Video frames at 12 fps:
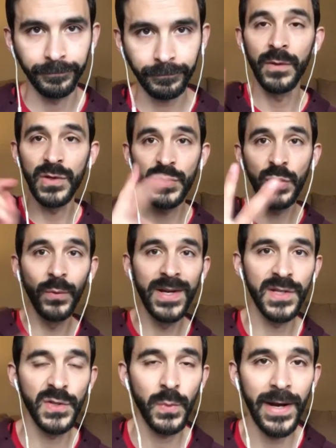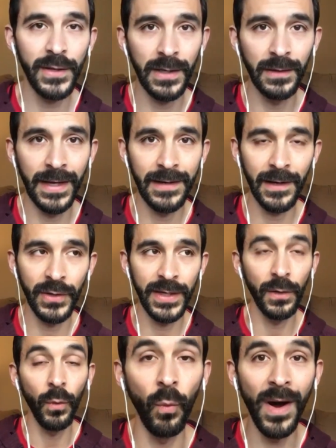There's two reasons why you could land on your
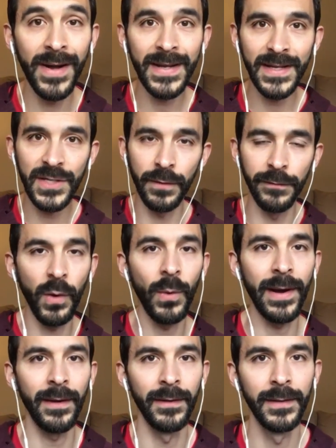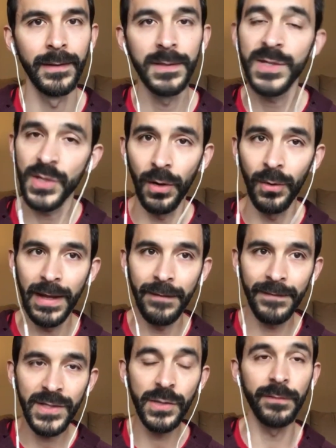heel. One is your footwear. So
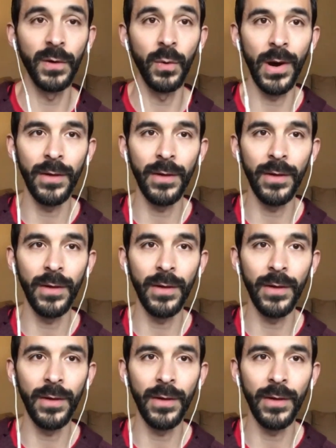if it's your footwear,